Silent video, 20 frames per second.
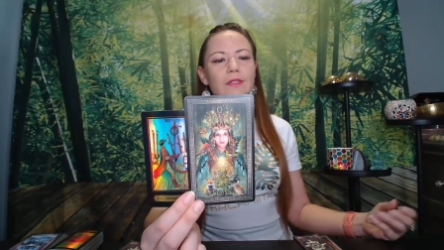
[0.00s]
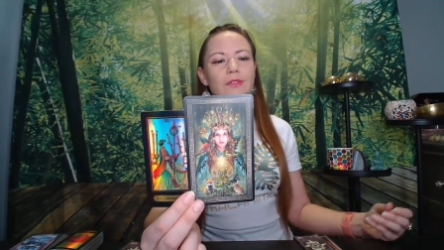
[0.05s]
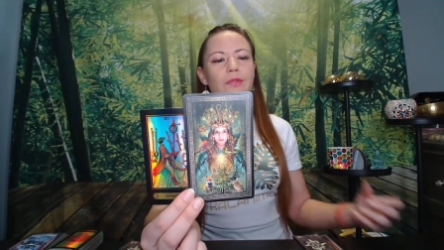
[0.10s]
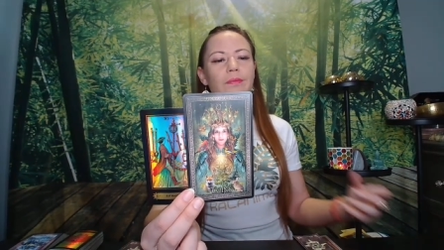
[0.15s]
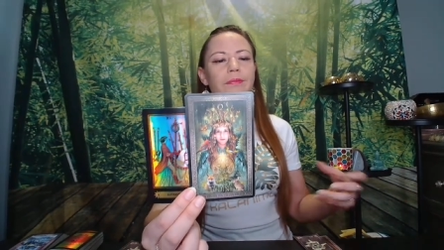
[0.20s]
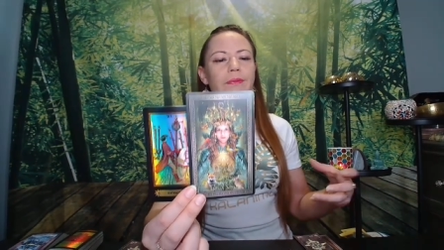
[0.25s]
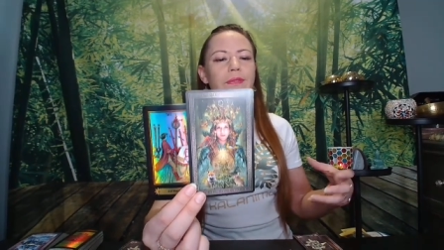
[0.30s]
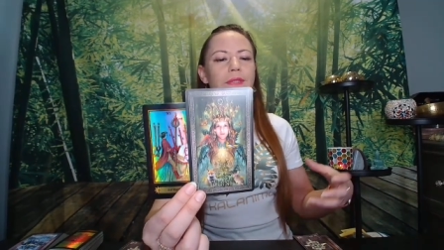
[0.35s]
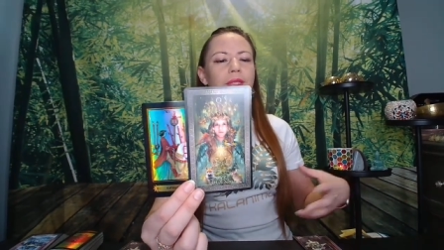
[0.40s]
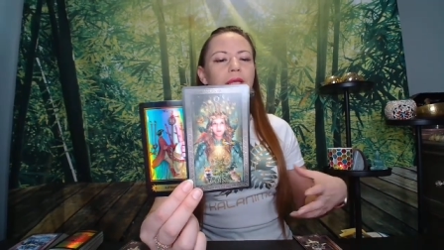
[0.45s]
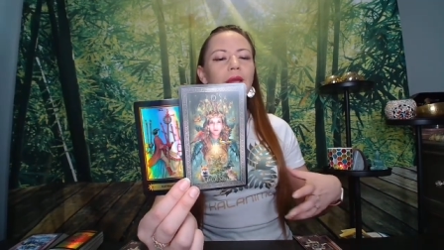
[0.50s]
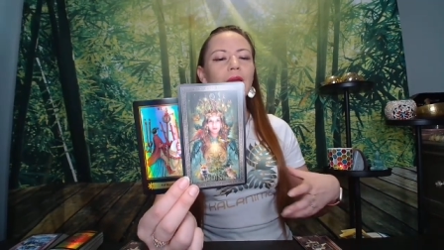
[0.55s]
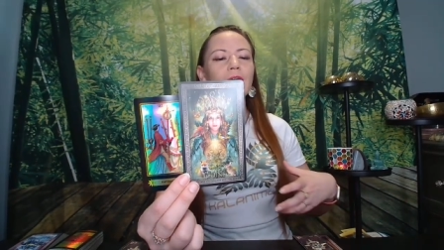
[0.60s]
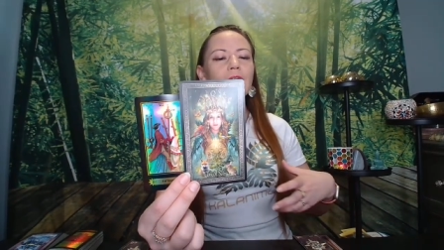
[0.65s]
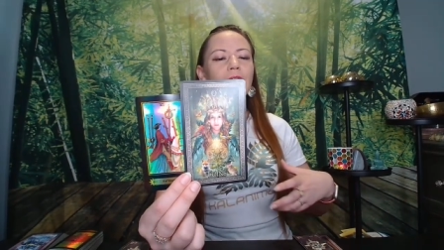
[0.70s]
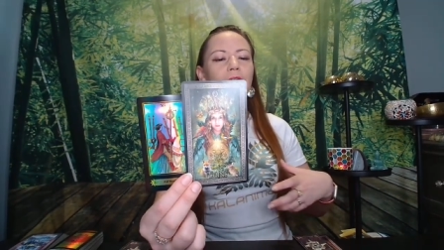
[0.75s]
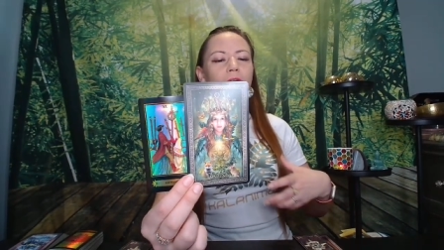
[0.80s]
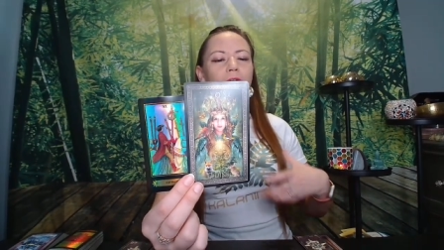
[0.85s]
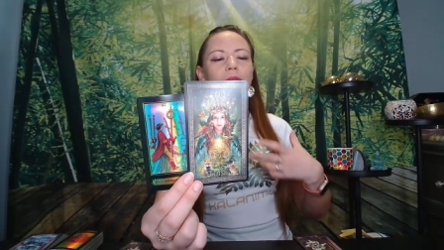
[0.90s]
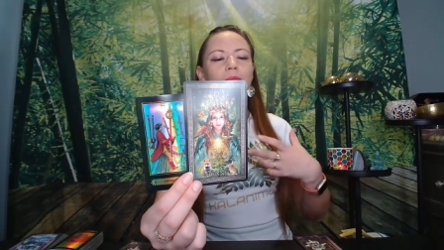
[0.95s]
It's almost like
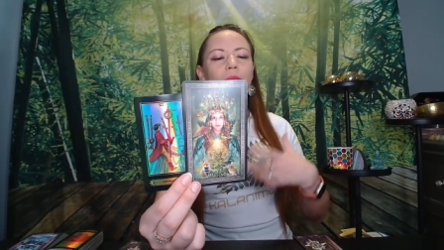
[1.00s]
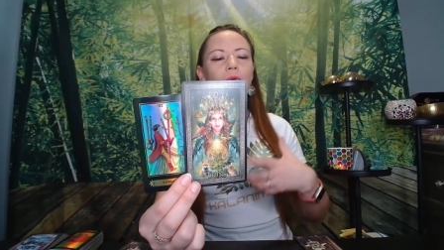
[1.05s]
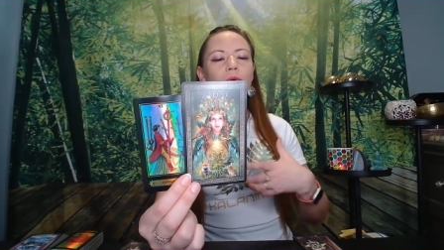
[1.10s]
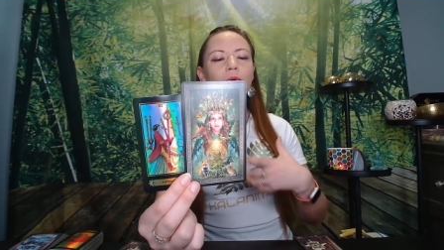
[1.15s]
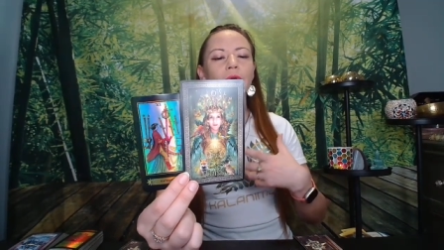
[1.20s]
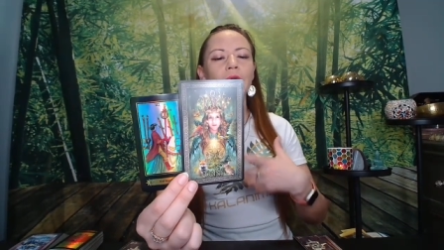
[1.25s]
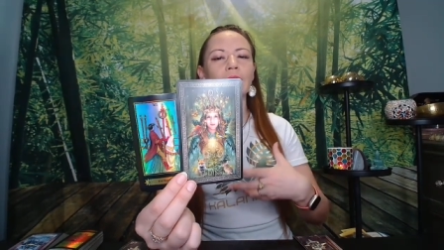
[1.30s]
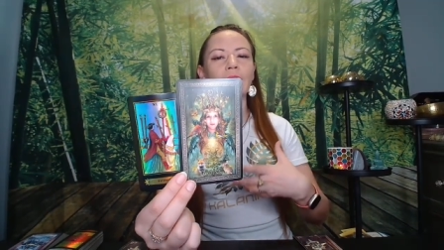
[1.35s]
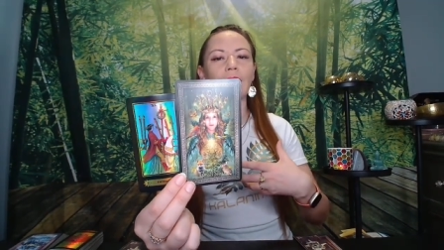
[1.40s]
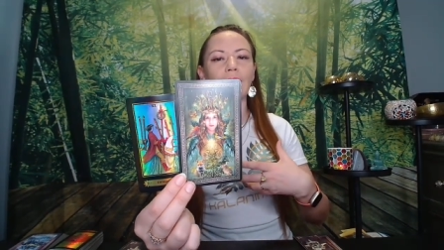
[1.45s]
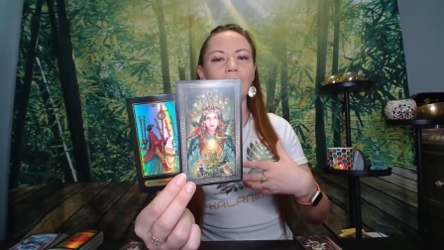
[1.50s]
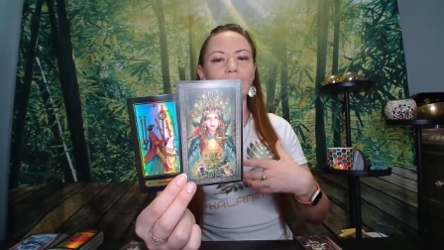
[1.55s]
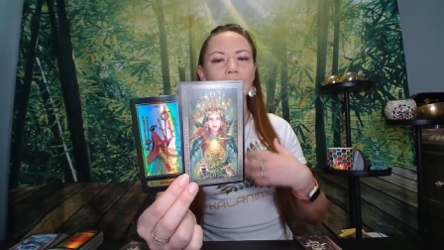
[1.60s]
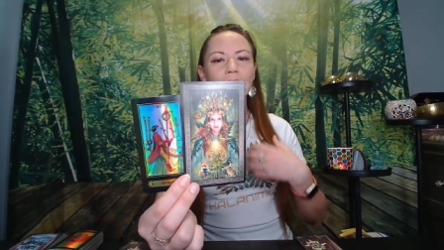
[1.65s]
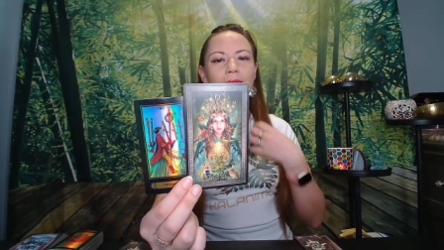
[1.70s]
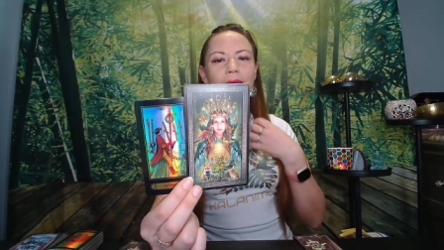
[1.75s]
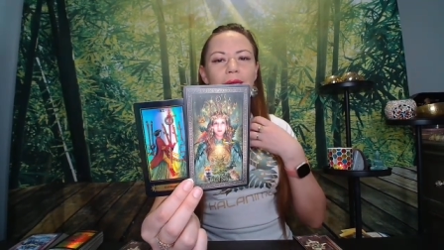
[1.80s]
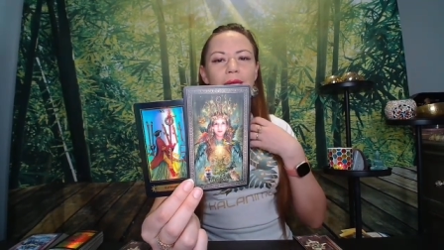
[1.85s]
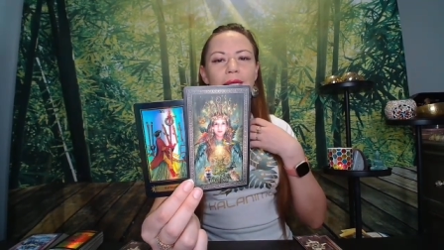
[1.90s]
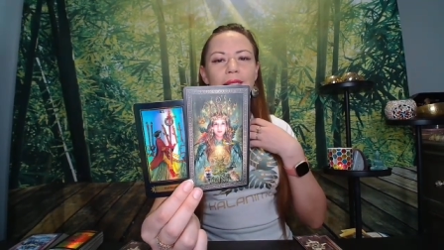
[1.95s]
the more I
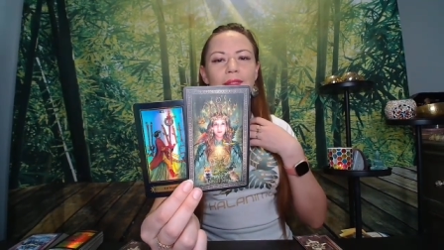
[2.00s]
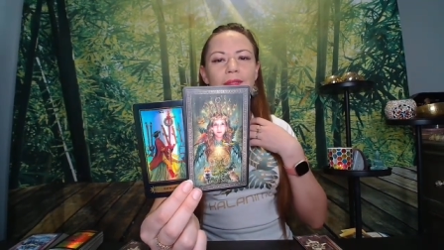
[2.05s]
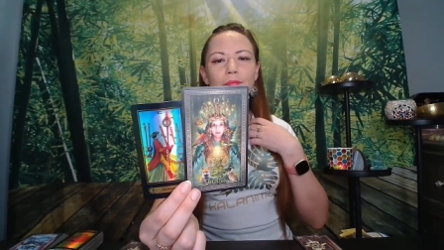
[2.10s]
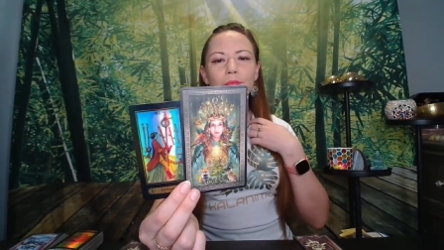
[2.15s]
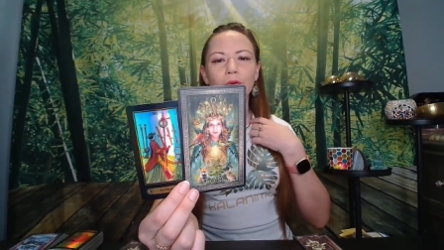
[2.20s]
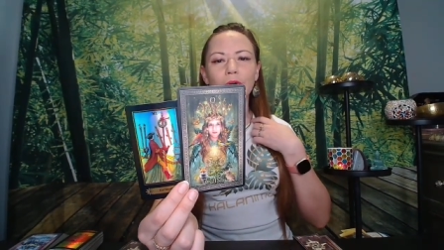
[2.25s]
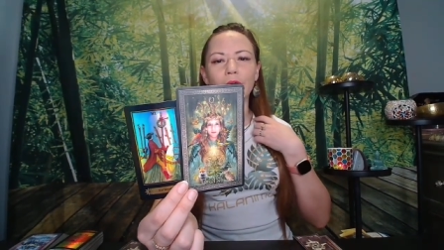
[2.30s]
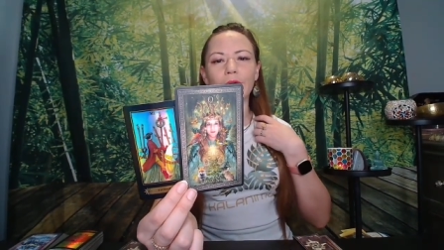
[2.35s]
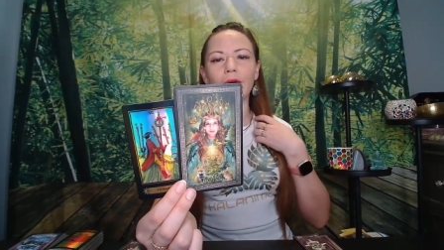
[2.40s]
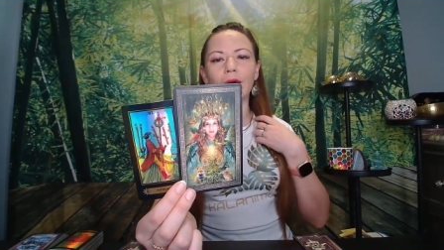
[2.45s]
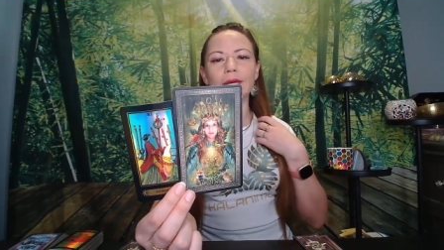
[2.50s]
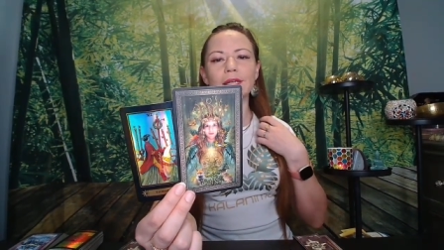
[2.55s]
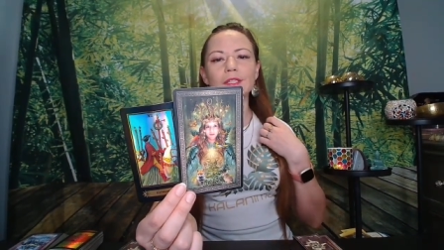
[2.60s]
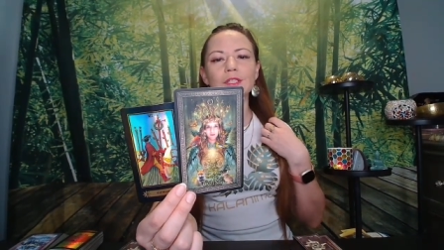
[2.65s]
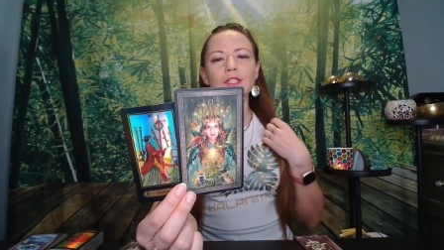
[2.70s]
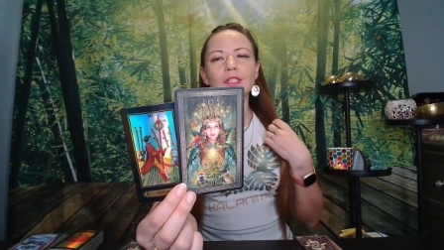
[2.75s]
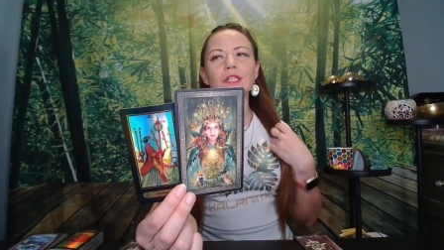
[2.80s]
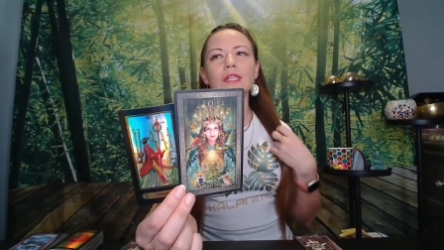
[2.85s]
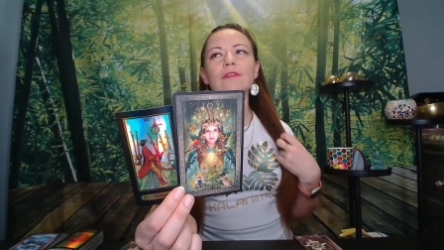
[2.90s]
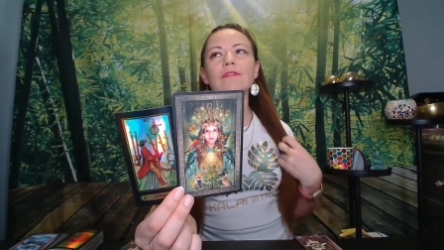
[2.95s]
get, the more I
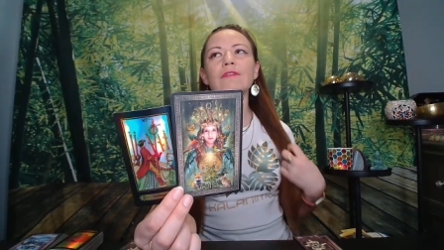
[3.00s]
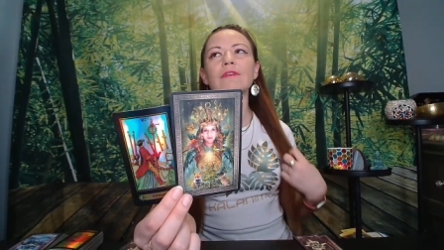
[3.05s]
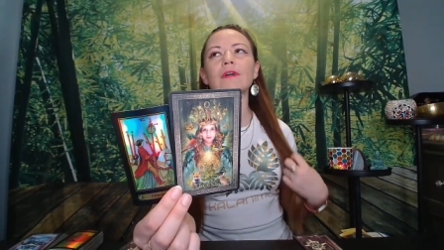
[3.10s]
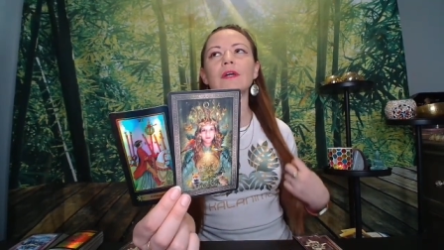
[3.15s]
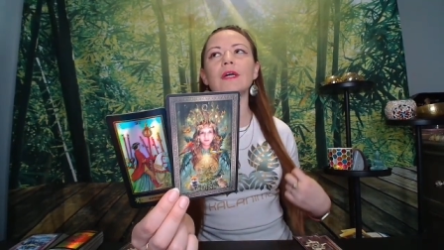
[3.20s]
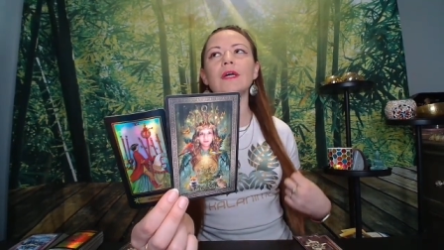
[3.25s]
achieve,